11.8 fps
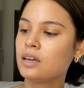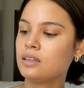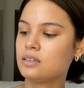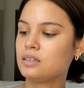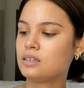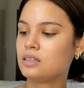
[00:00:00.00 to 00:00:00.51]

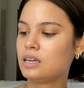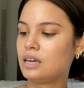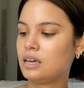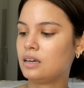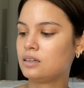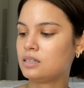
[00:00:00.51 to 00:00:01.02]
This is
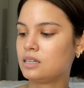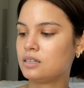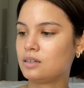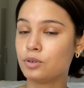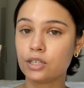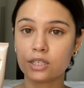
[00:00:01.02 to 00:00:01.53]
the
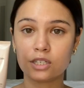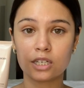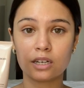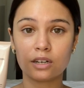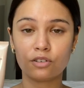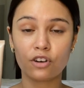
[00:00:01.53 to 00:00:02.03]
Tinted
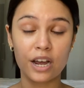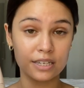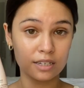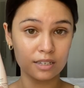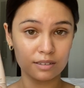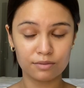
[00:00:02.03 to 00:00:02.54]

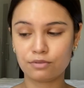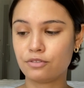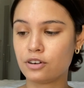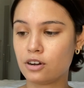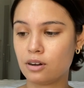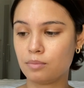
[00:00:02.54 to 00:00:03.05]
Moisturizer
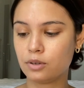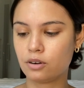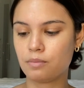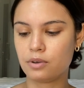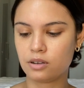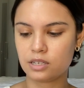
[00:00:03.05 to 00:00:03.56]
from Laura
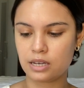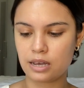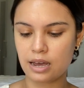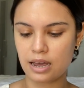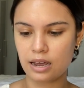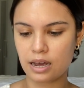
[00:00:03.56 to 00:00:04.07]

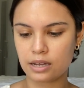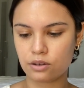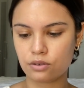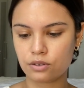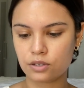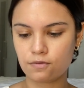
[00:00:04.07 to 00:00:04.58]
Mercier. I
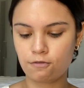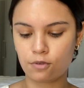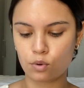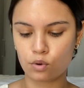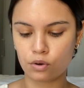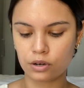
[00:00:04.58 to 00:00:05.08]
use
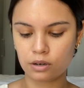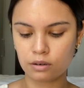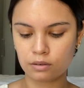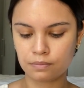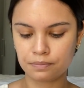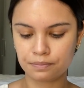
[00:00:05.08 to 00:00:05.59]
Fawn.